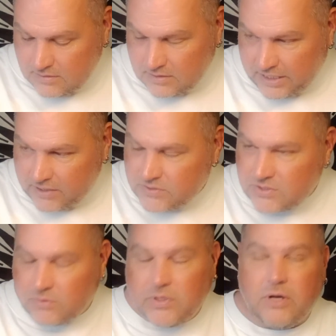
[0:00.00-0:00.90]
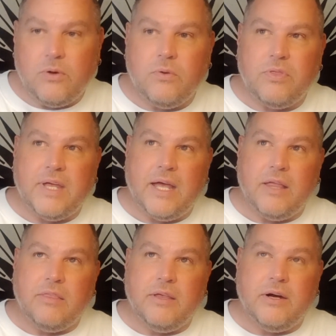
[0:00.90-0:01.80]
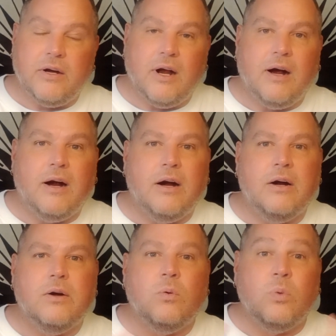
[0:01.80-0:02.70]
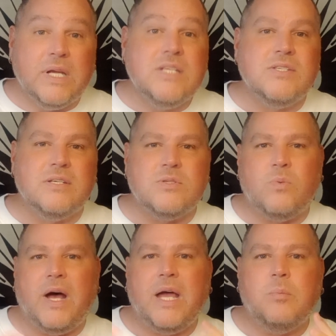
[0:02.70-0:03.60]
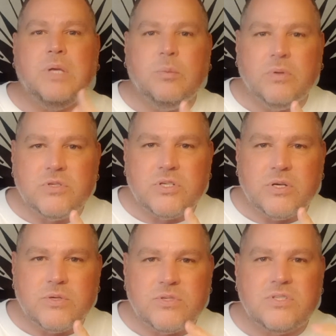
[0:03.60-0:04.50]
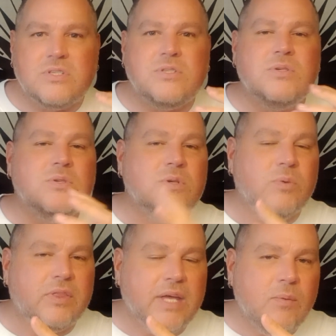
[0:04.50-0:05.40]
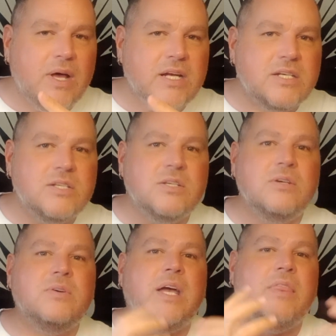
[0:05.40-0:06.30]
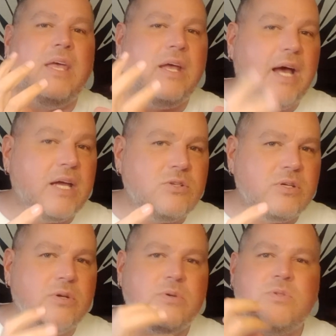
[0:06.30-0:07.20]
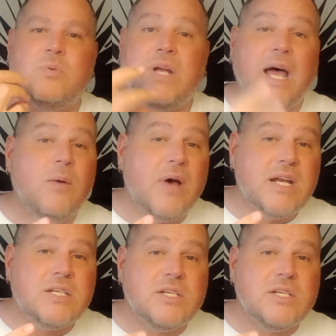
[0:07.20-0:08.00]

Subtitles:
I also know that there are reasons why people chose to do what they wanted to do, and that I chose what I wanted to